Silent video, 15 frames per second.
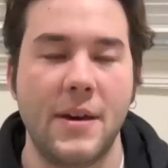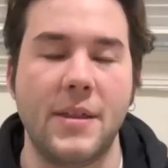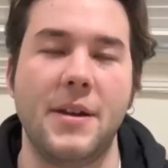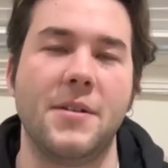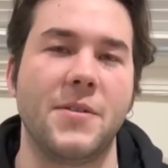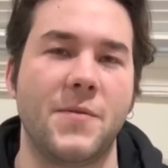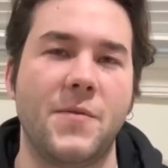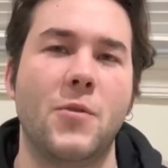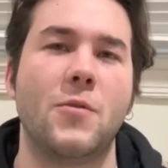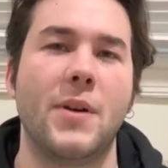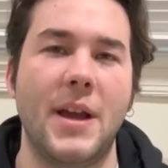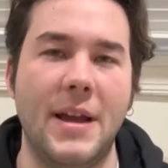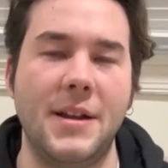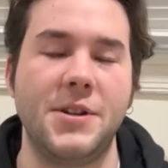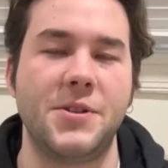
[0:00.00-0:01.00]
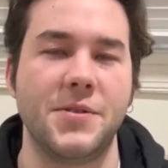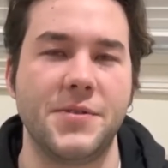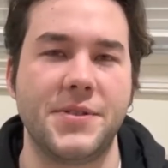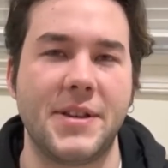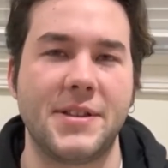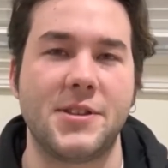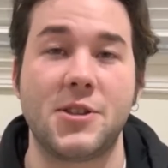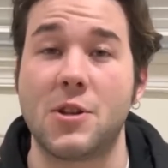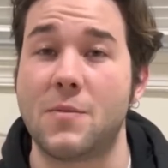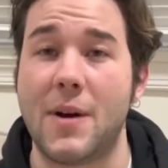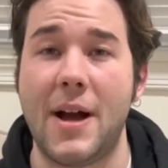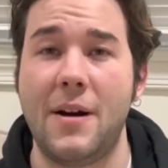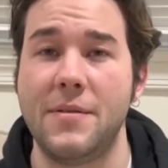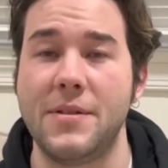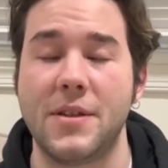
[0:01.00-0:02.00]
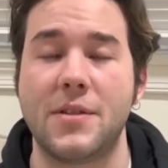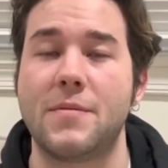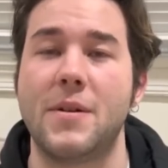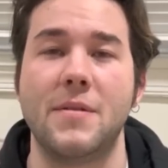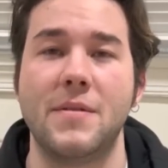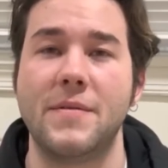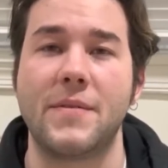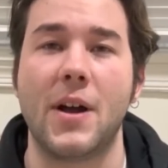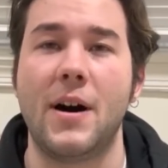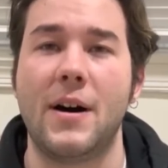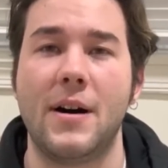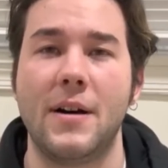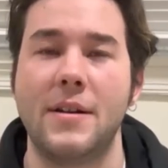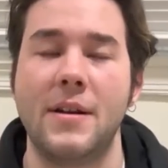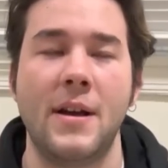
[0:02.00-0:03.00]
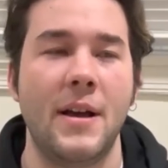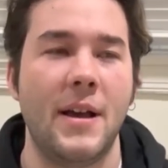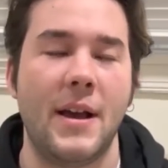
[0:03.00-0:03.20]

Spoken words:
They are the four angels that surround the throne of God,